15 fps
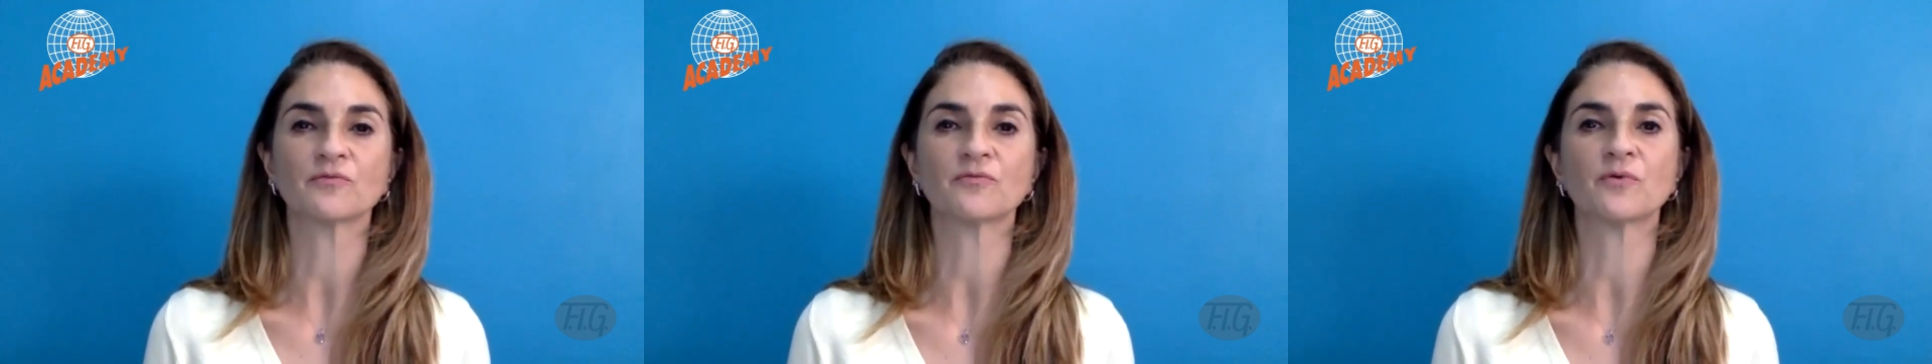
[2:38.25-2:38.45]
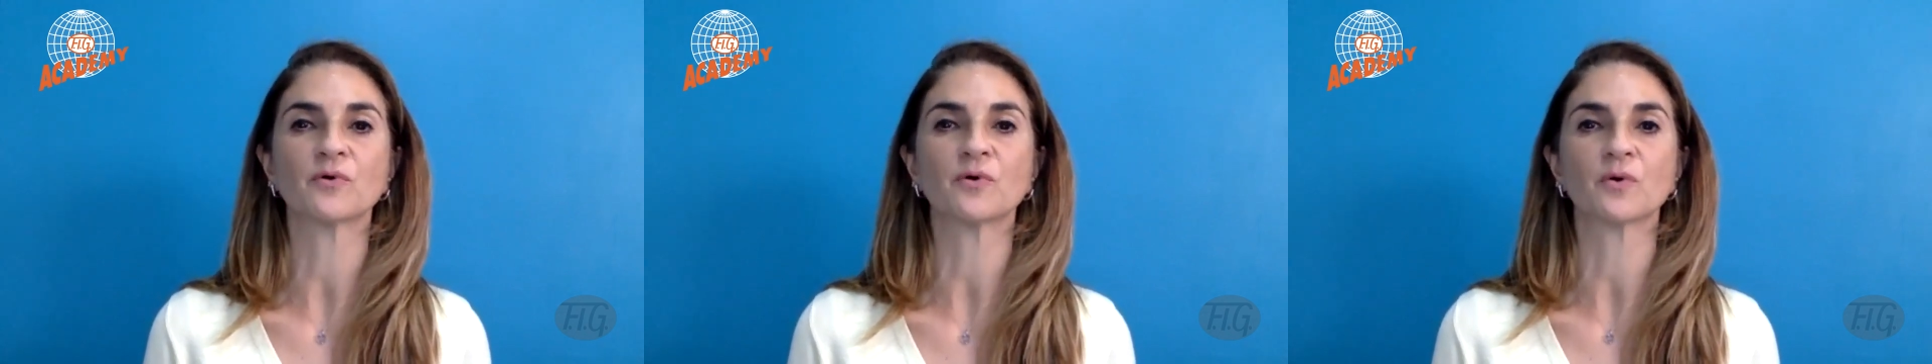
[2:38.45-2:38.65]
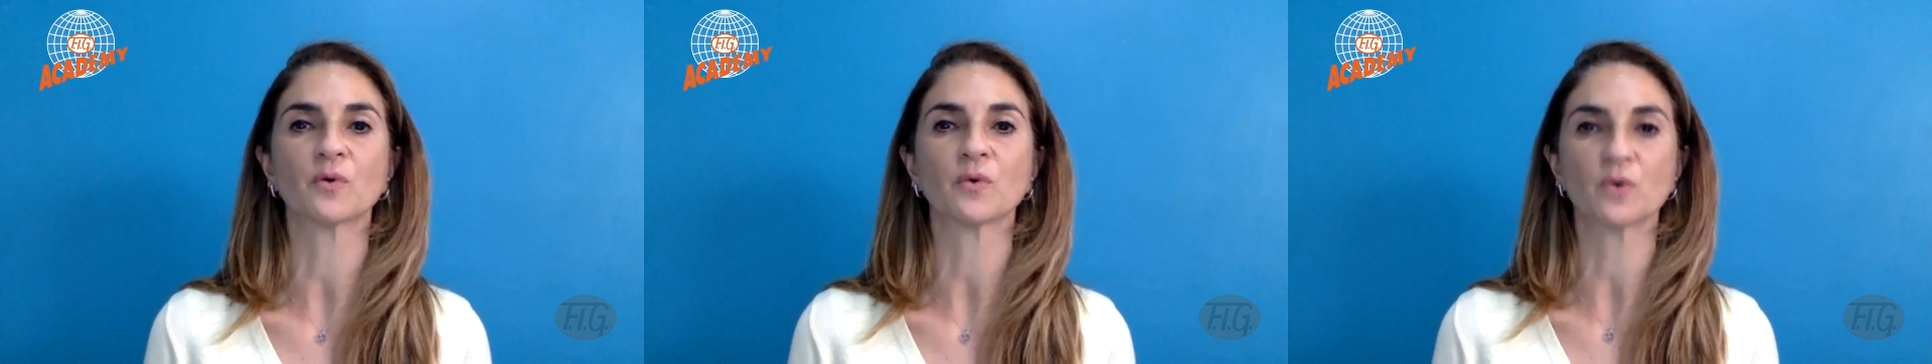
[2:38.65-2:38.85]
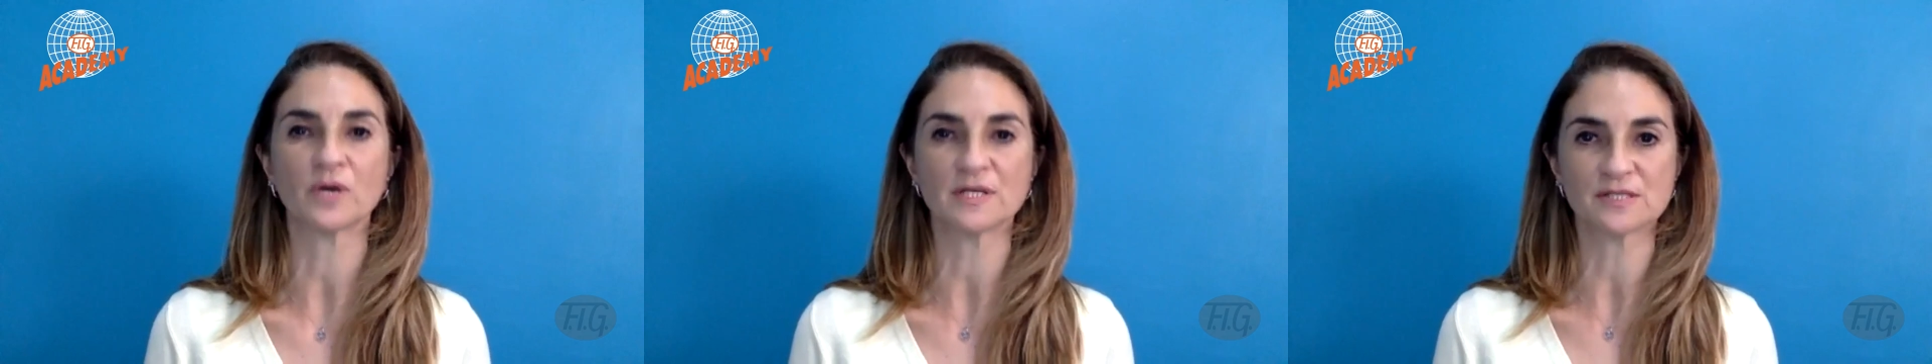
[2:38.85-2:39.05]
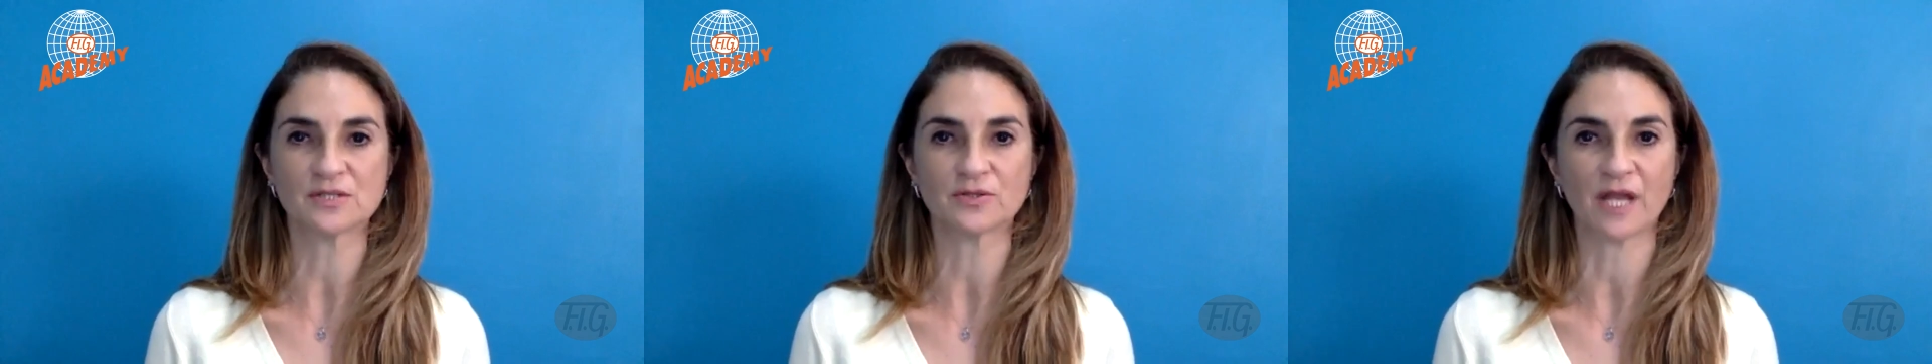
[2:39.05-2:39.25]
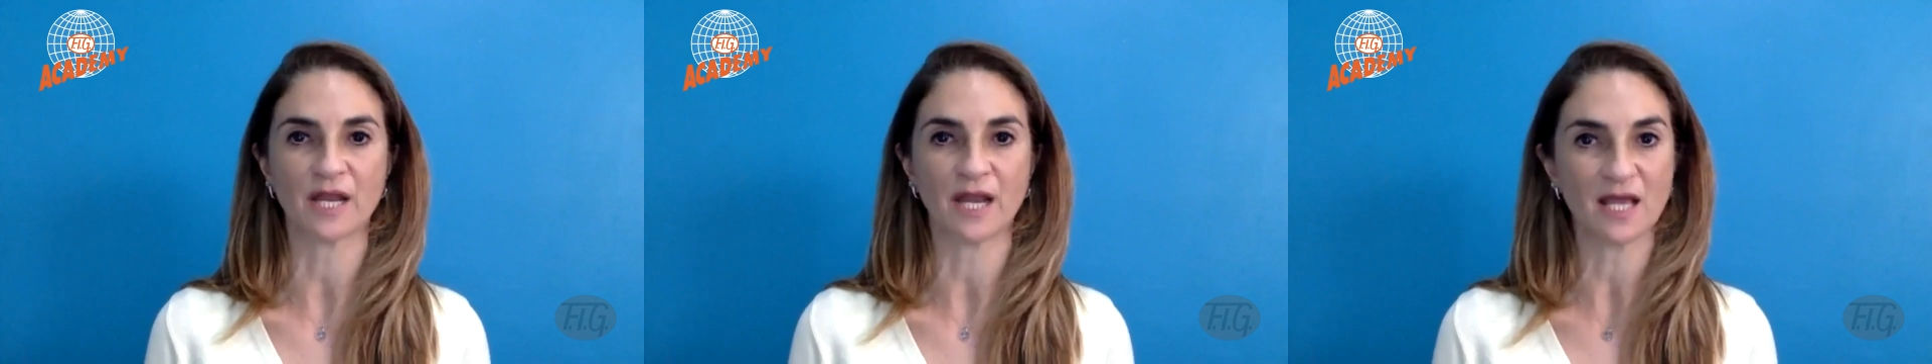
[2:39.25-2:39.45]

for question and